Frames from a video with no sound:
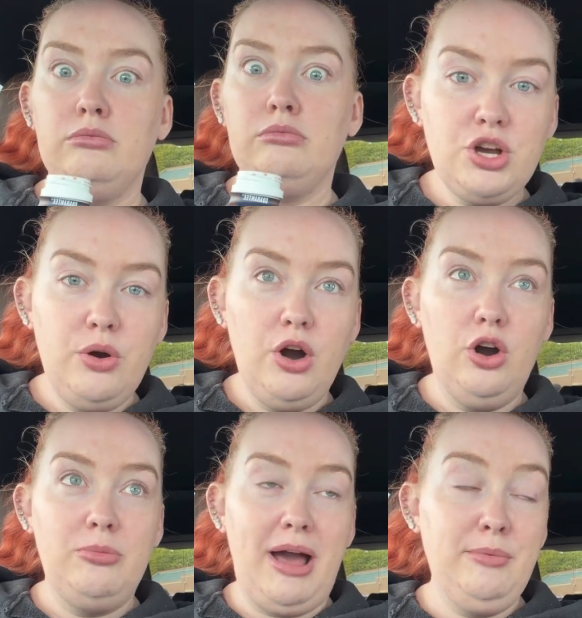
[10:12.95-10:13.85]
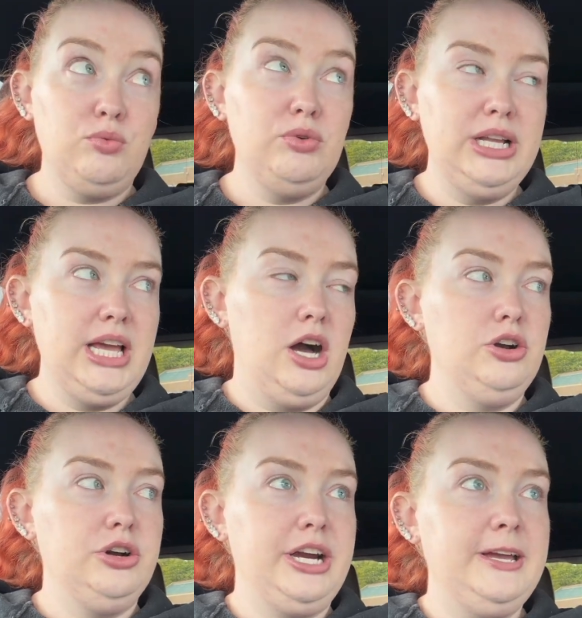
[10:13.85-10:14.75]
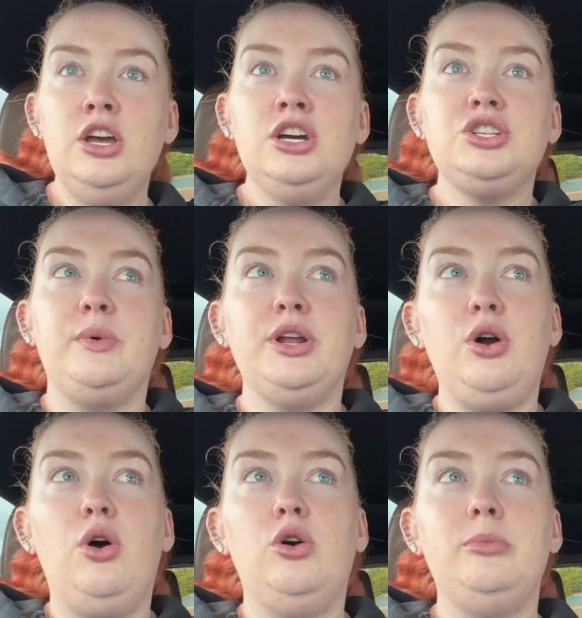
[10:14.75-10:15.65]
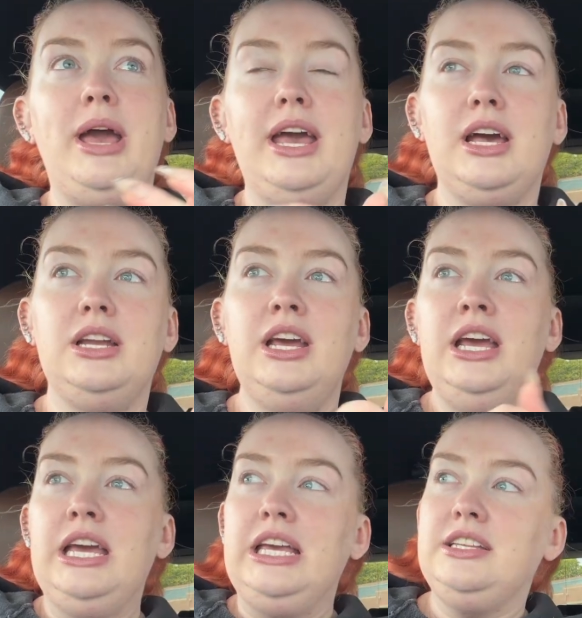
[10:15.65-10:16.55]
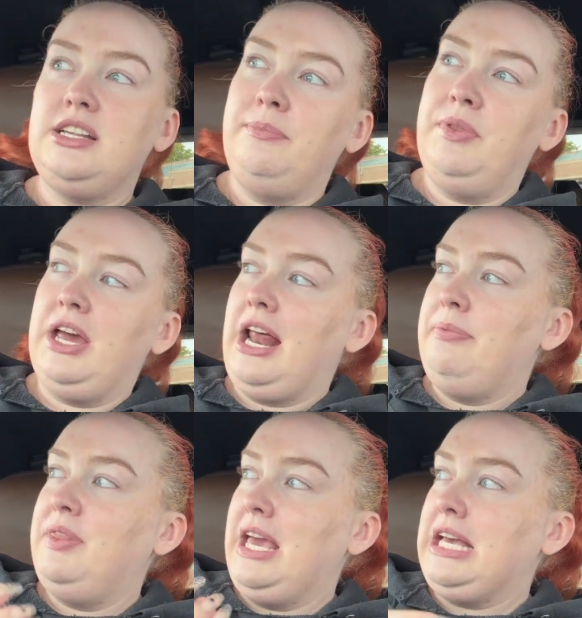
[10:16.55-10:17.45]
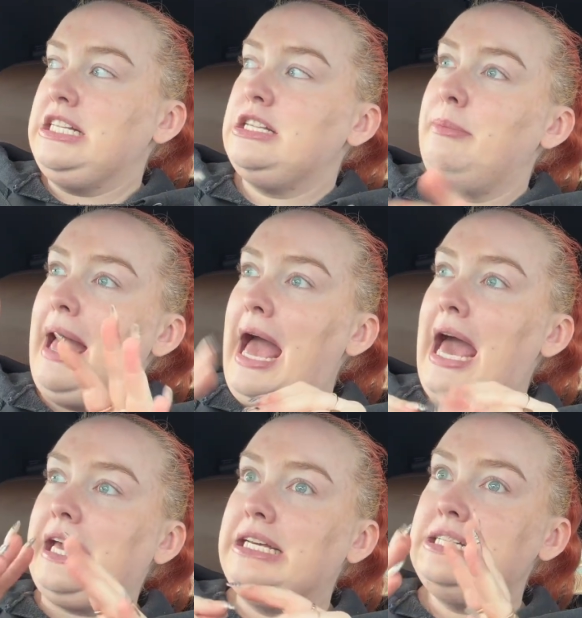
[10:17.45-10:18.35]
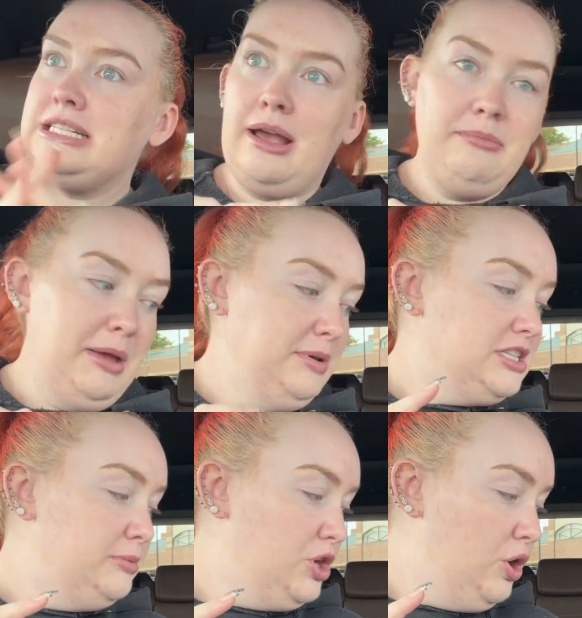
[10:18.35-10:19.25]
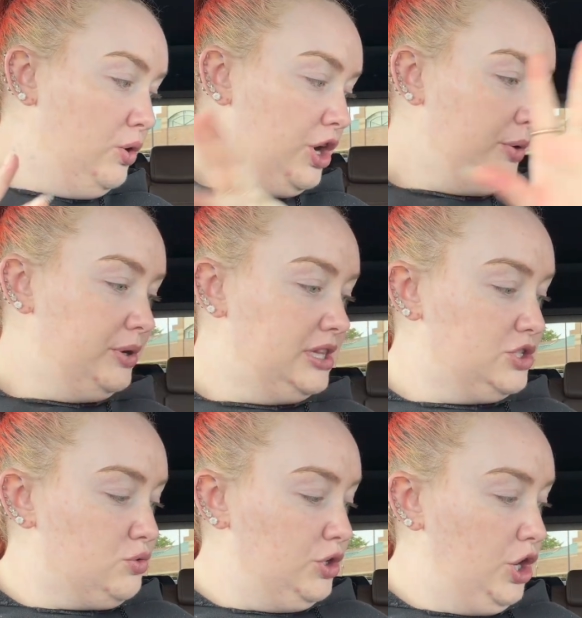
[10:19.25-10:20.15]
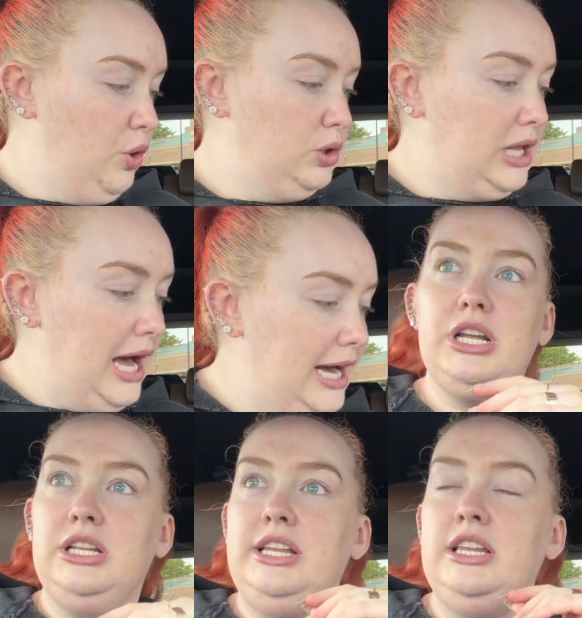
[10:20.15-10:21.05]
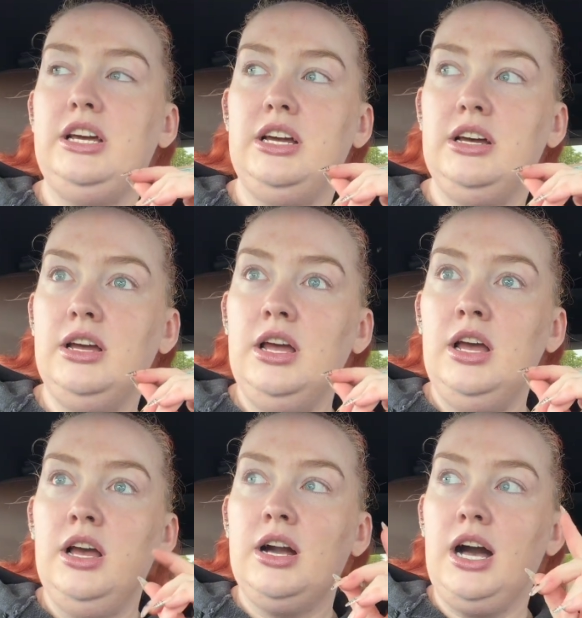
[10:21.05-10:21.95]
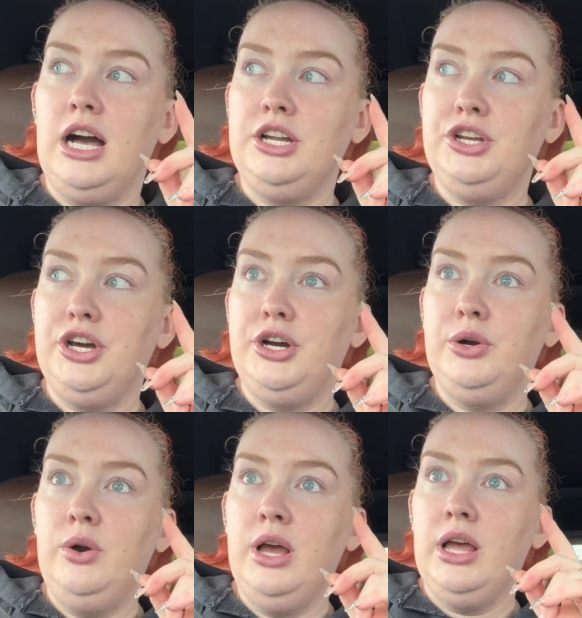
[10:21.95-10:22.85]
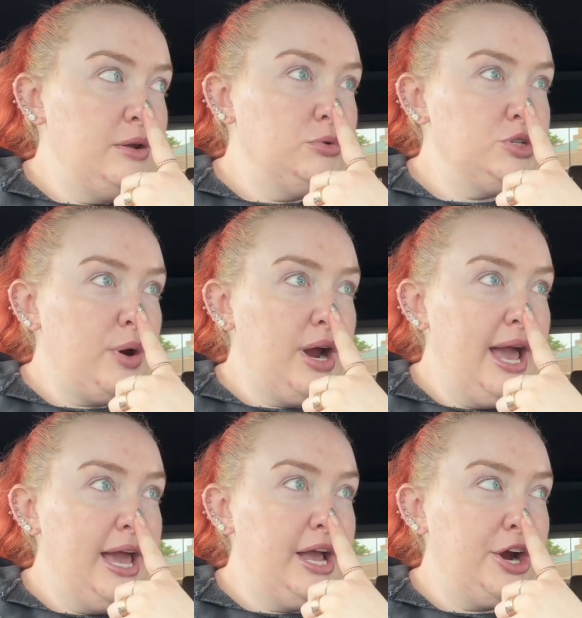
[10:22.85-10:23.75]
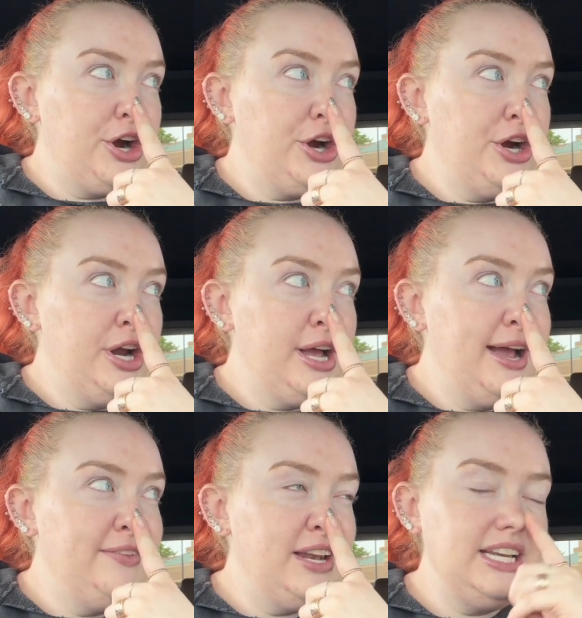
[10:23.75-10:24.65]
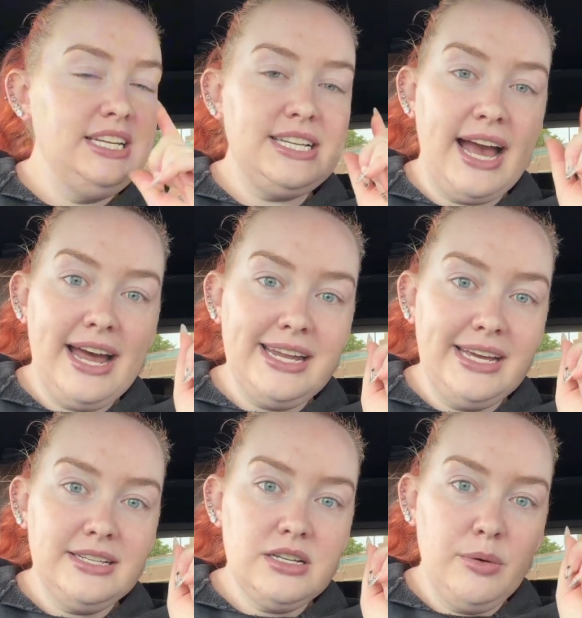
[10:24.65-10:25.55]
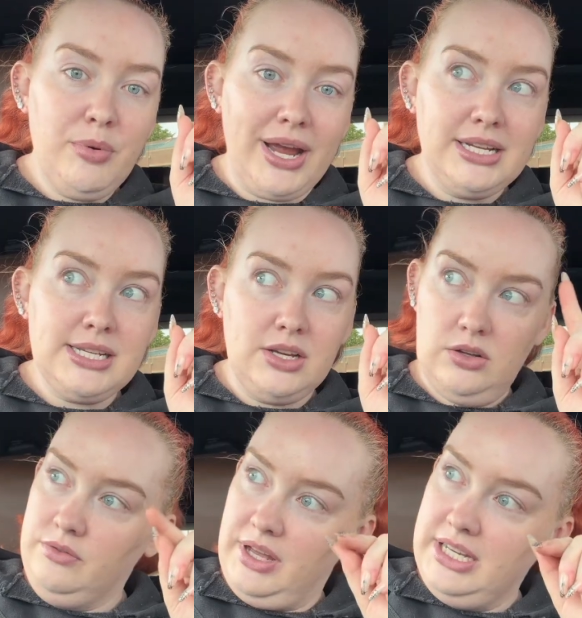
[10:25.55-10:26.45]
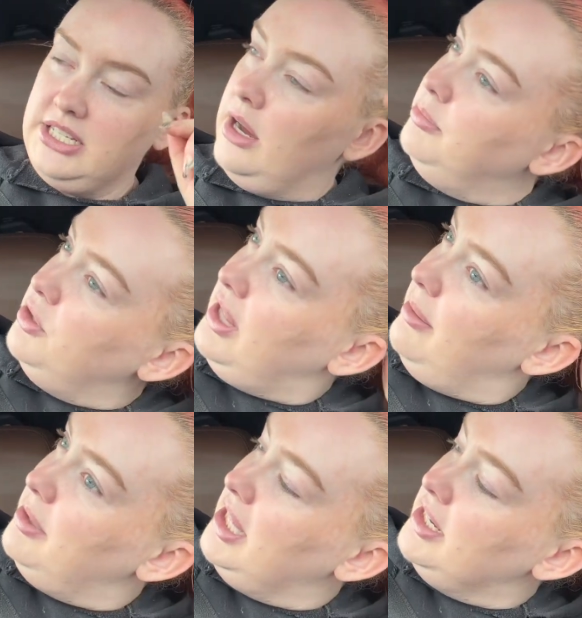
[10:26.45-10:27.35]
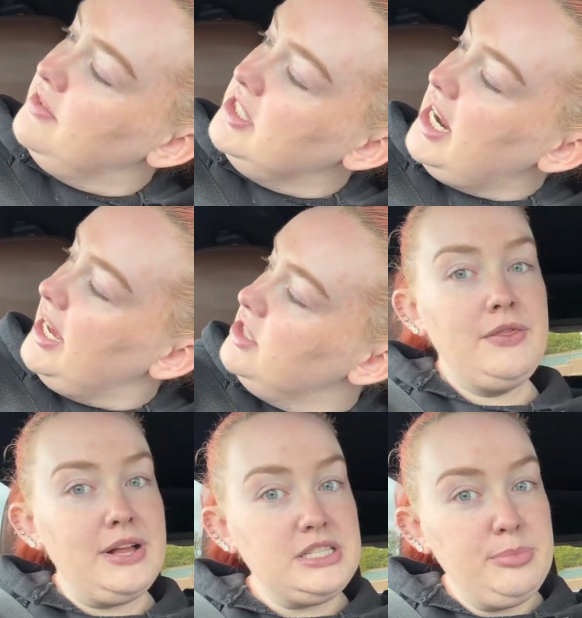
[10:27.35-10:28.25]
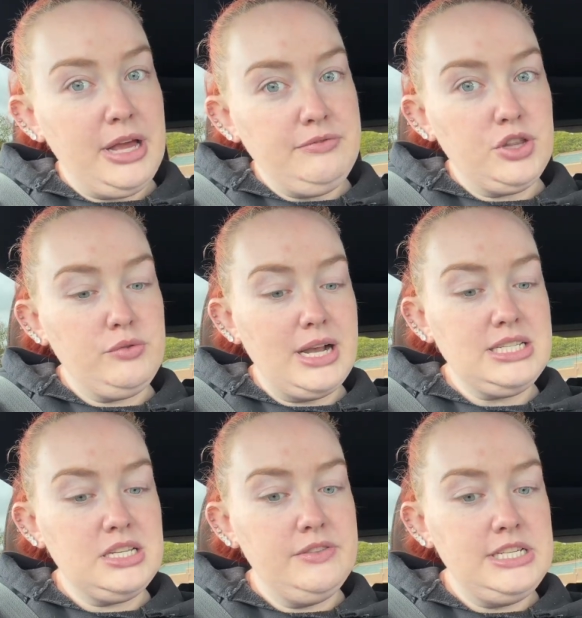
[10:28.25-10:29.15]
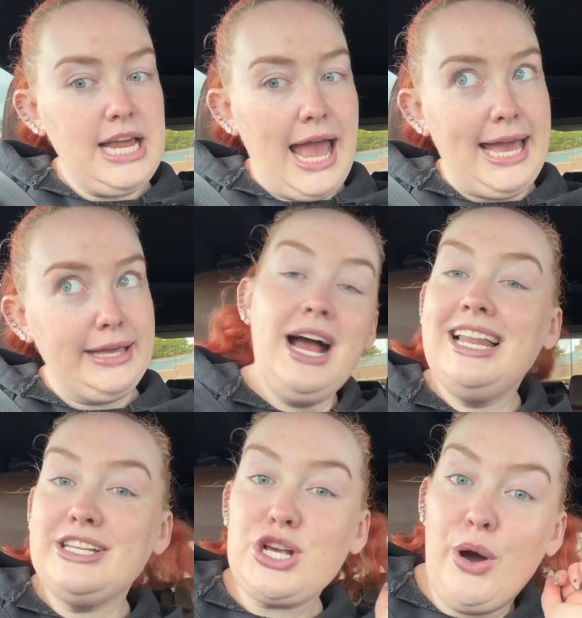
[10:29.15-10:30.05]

go home. I'm really hungry, so I want to go home and eat something. I'm thinking some eggs and maybe some yogurt with this granola. We're gonna clean the condo and we'll do our hair. And then I need to edit a brand deal. I need to upload that by the end of the day. So that's the plan for the rest of the day. Let's go